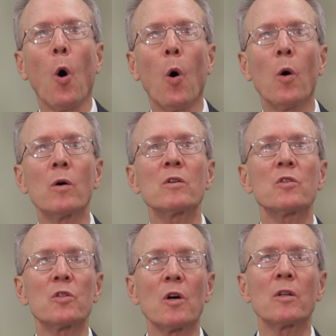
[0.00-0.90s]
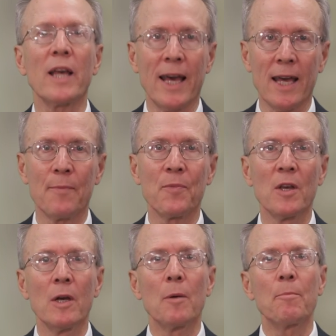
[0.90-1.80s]
Hong Son-ae,
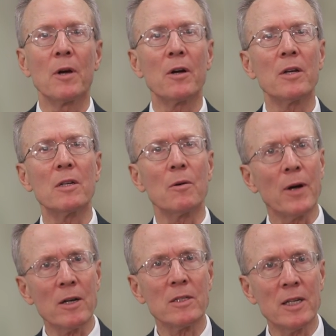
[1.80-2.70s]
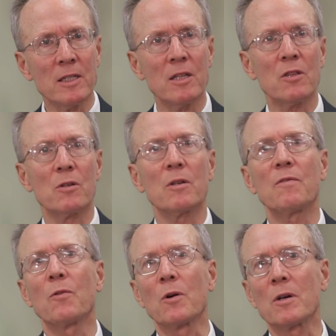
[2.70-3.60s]
married around
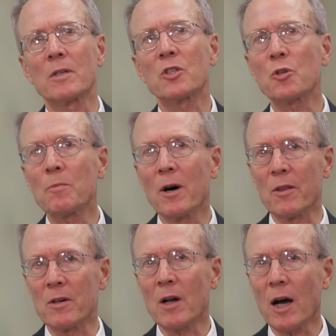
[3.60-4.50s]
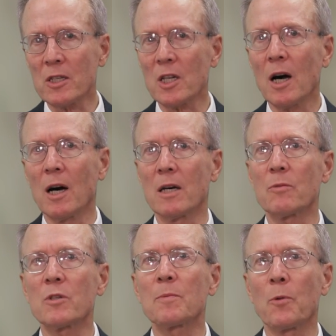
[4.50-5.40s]
1934, and true mother Hak
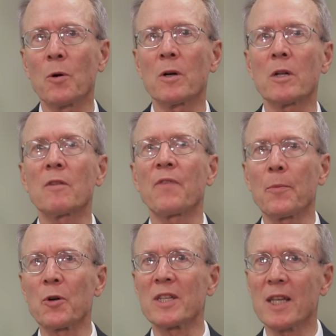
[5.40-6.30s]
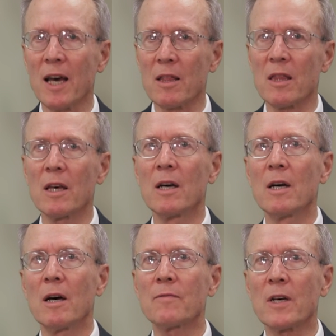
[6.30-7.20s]
Ja-han was born on February 10th
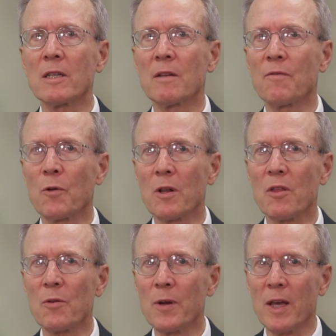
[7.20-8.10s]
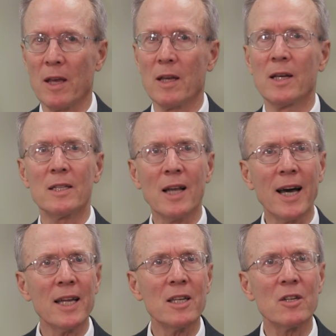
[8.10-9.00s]
of 1943,
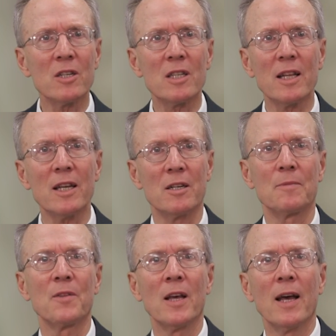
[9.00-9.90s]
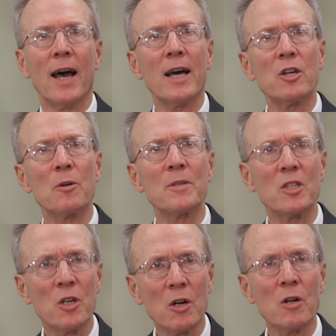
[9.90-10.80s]
9 years later, at her
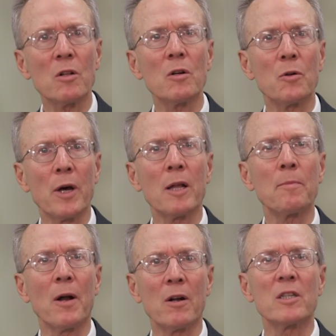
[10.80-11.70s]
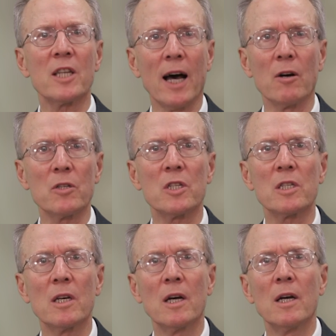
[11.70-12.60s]
maternal grandparents' house